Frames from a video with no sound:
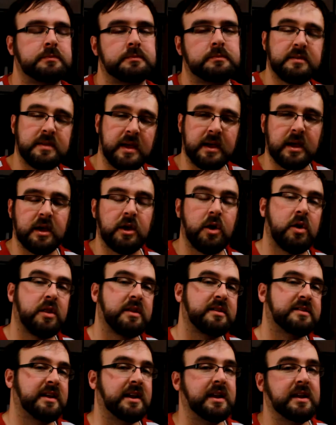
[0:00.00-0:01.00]
Second, go to the
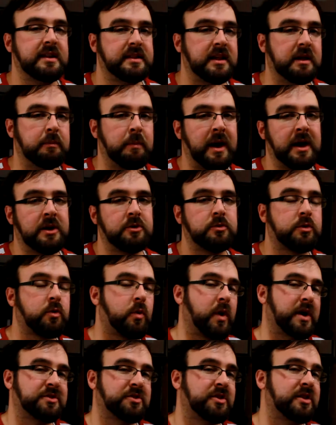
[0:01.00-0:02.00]
CDC page with
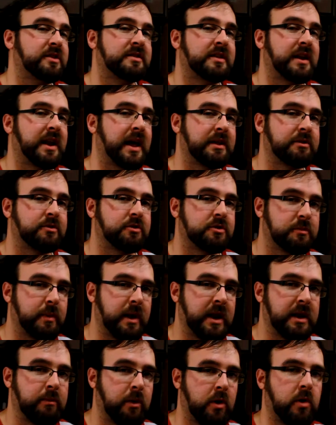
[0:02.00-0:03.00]
questions and answers
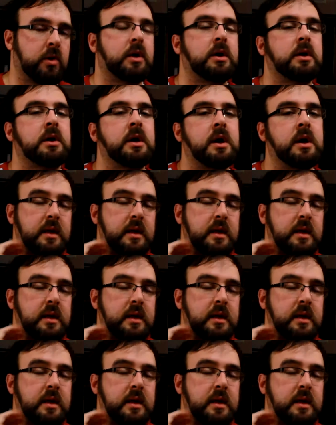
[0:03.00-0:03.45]
about Ebola.